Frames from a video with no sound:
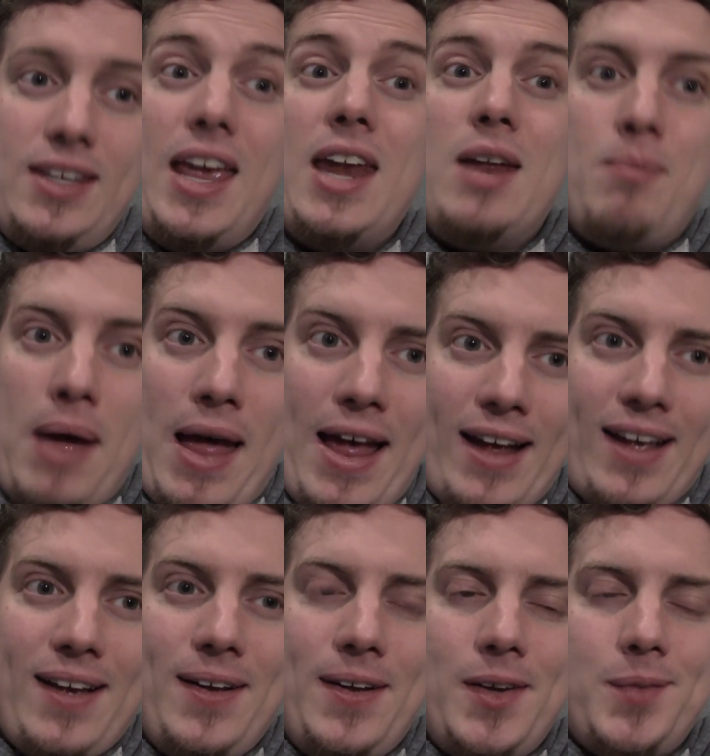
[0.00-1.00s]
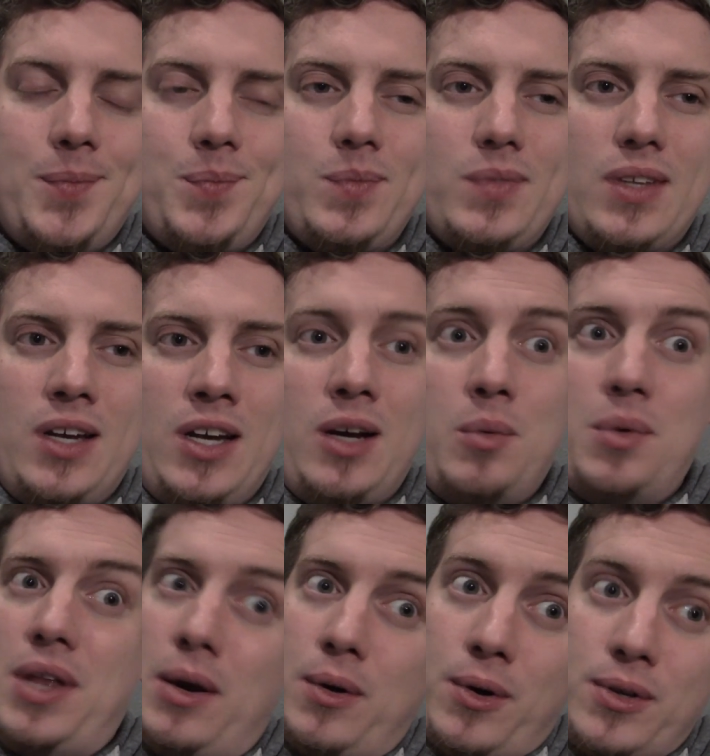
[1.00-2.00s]
get it back uh,
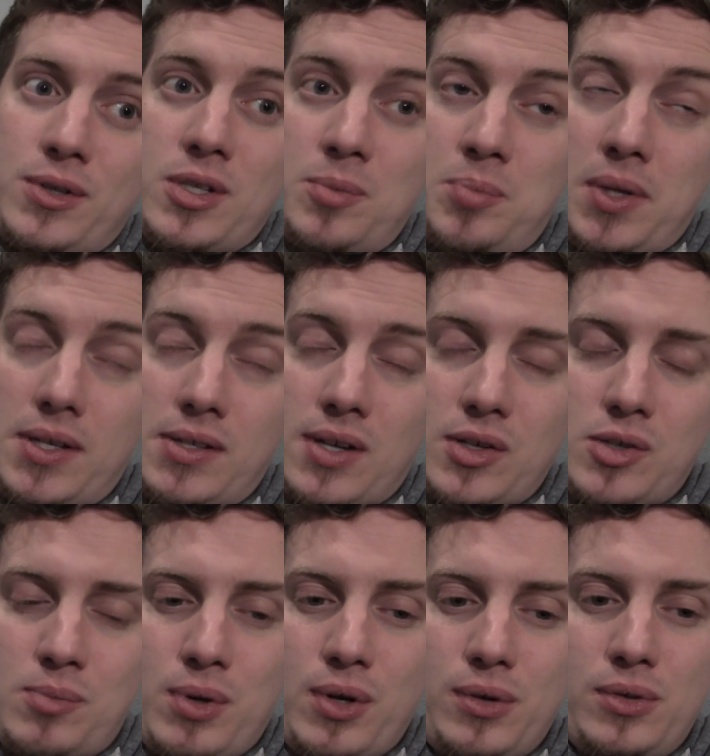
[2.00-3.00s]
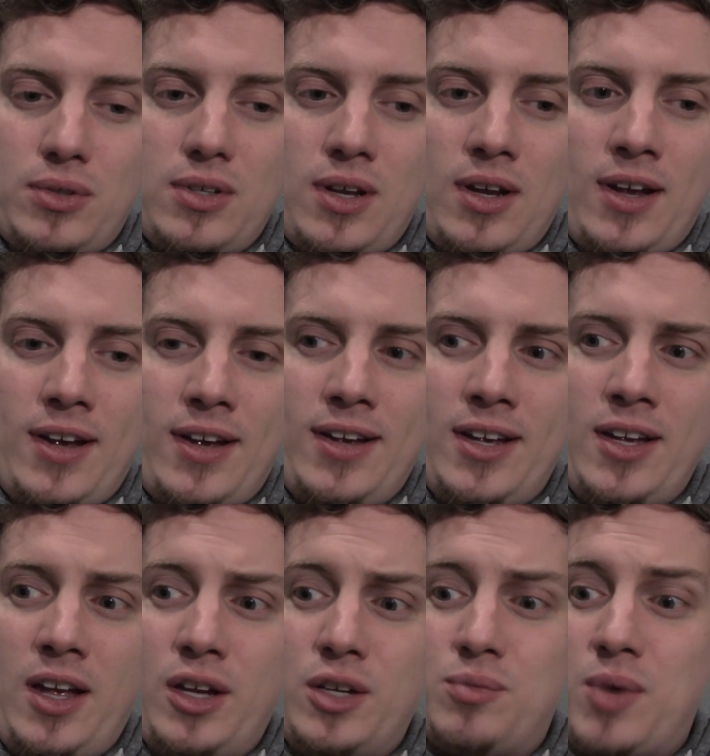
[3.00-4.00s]
without going to the police, I suppose,
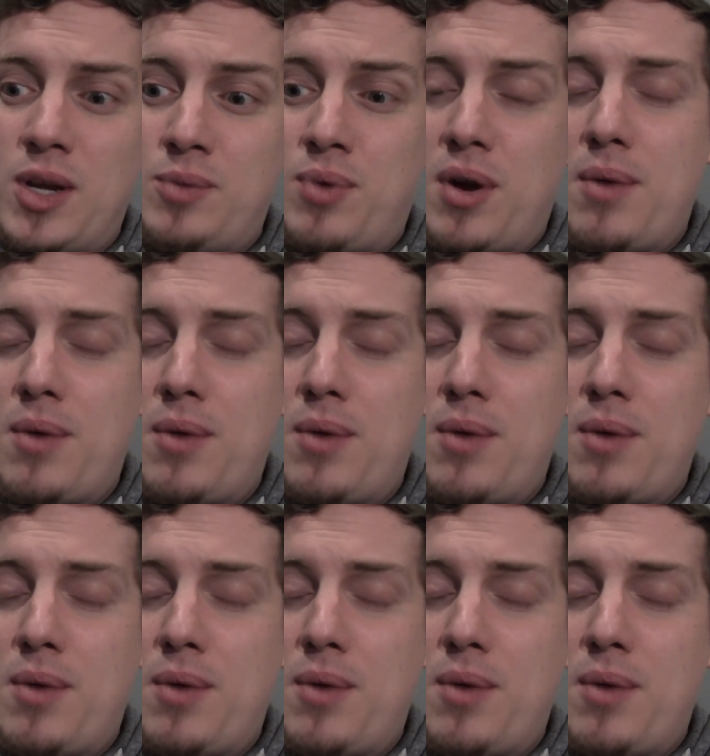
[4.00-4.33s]
uh, is, is